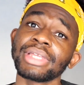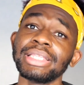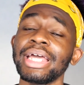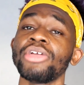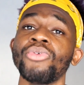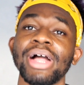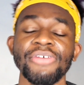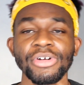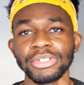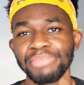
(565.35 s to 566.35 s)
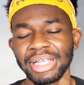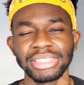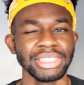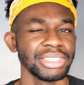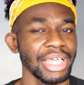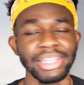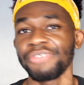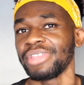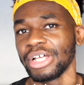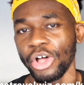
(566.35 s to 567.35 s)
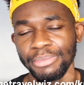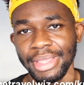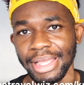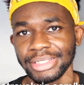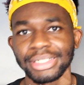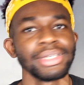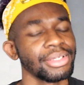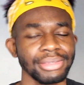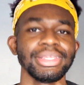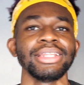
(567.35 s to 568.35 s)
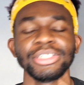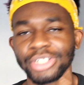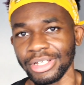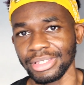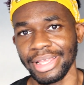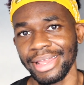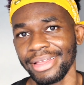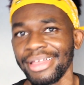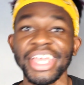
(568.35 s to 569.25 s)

and there you will have all the packages, and if there are updates, then it's on there.